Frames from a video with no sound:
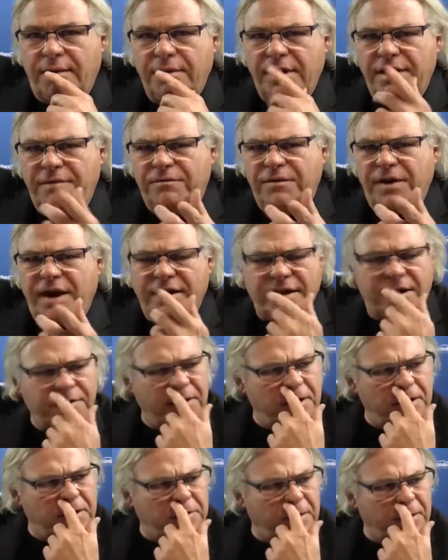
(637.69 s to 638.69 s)
in fact, I
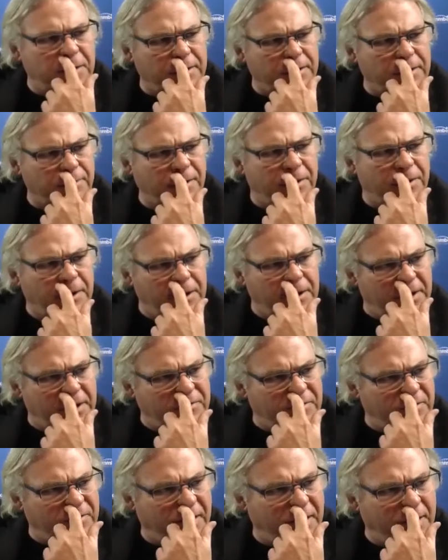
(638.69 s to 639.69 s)
think you talked about it
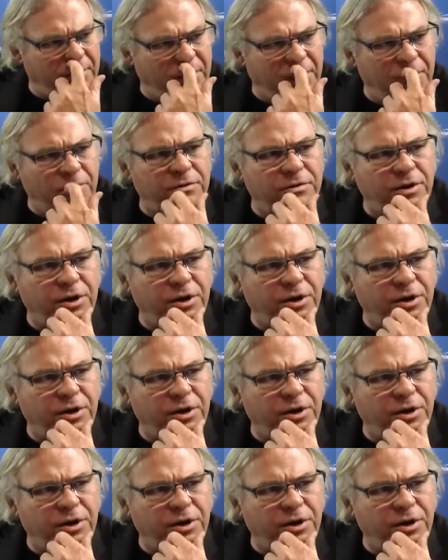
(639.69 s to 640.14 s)
yesterday about,